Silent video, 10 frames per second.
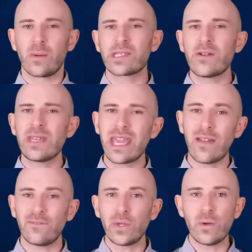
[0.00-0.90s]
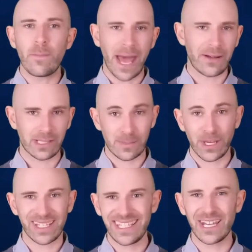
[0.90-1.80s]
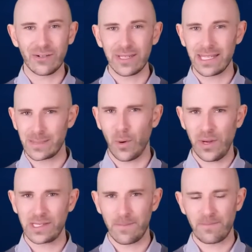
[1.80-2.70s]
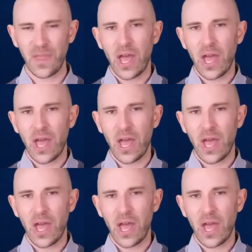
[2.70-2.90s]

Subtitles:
was only a few pounds per year at this point.